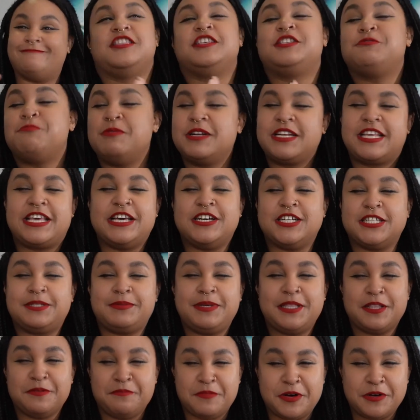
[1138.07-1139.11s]
This one kills
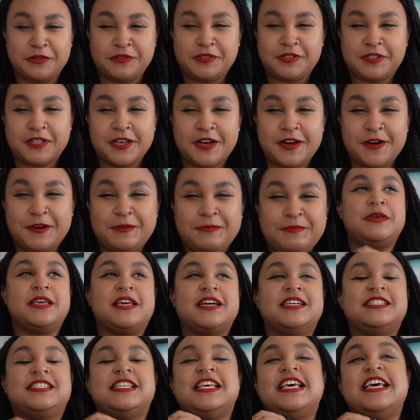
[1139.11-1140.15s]
me the most though
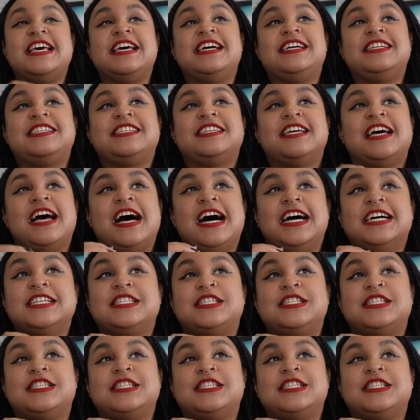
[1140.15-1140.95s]
because it has